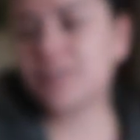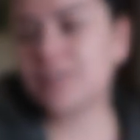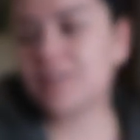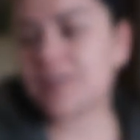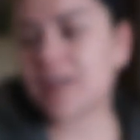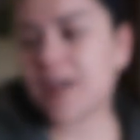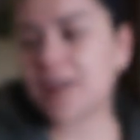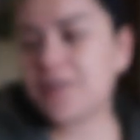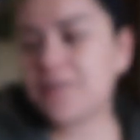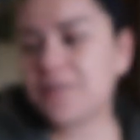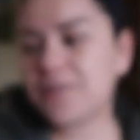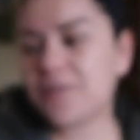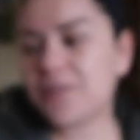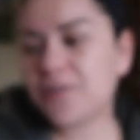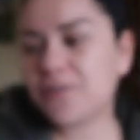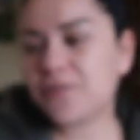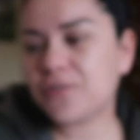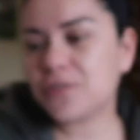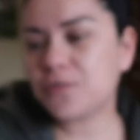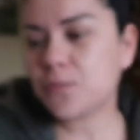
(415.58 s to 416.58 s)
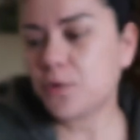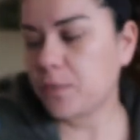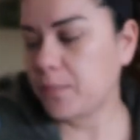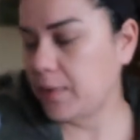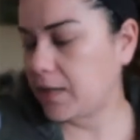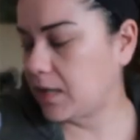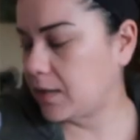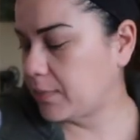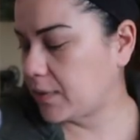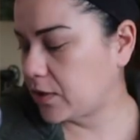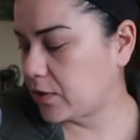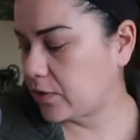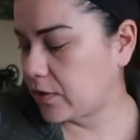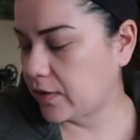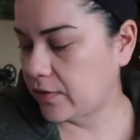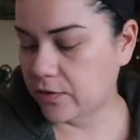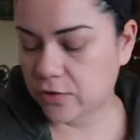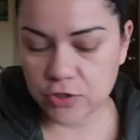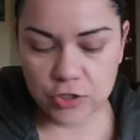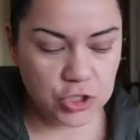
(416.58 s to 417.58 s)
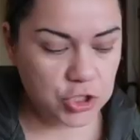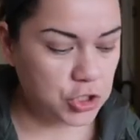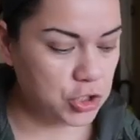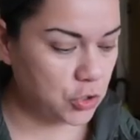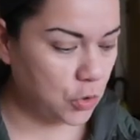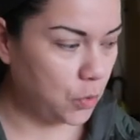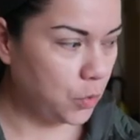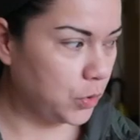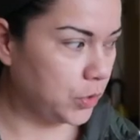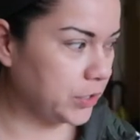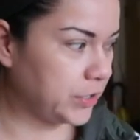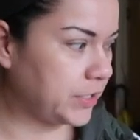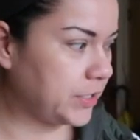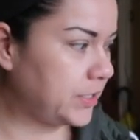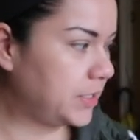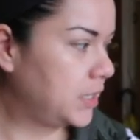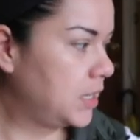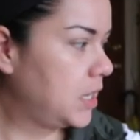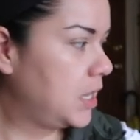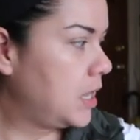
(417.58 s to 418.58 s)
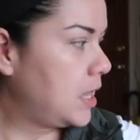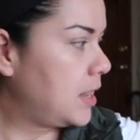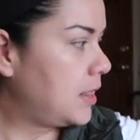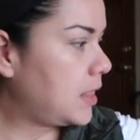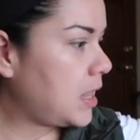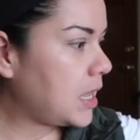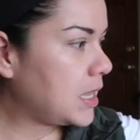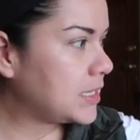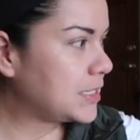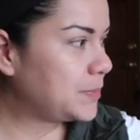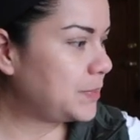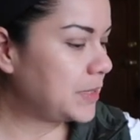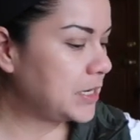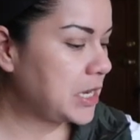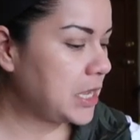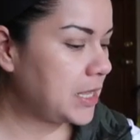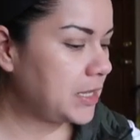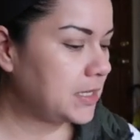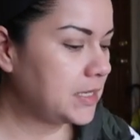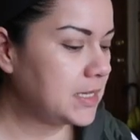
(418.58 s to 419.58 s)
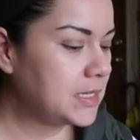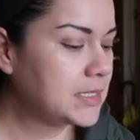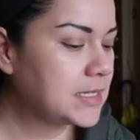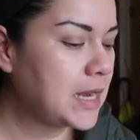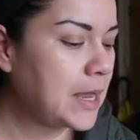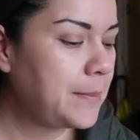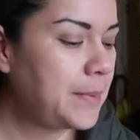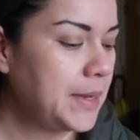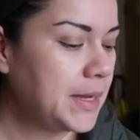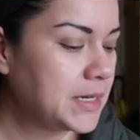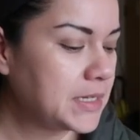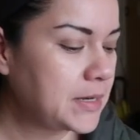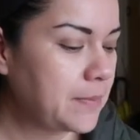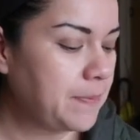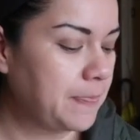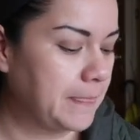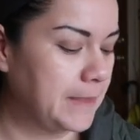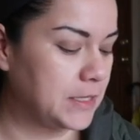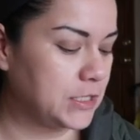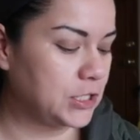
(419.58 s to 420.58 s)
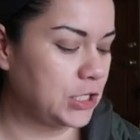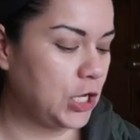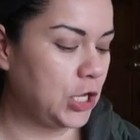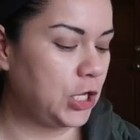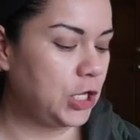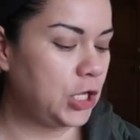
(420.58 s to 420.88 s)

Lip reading: just, I don't know, there's more peanut butter and they're so good. Last but not least, I picked up this